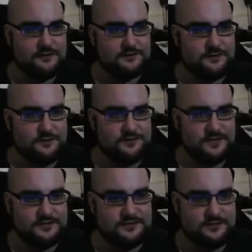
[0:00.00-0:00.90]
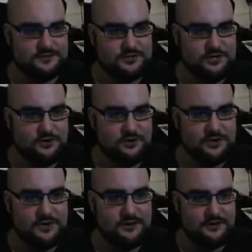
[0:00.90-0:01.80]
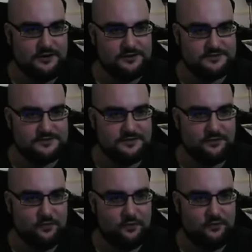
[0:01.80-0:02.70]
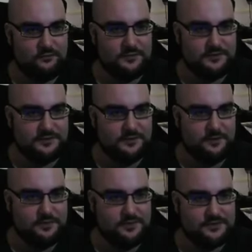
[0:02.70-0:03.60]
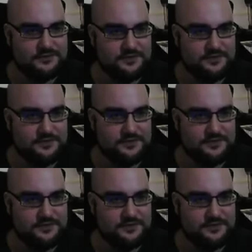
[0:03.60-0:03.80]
So he's got his little security here. You can see the whole building with this.